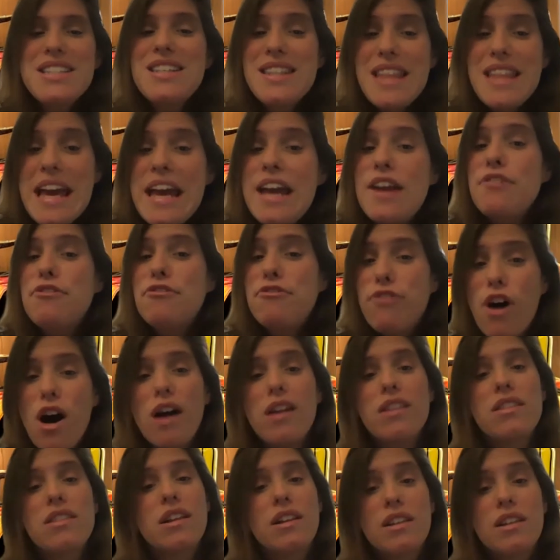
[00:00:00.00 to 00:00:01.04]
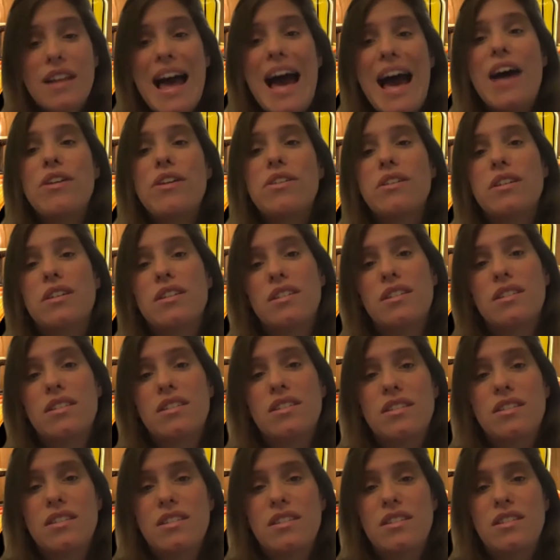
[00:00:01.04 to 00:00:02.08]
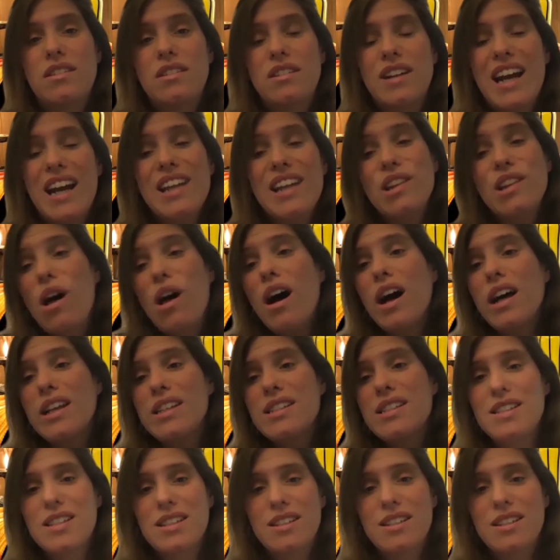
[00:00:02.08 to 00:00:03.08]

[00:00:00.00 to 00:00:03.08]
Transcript: they fought the latter and lost.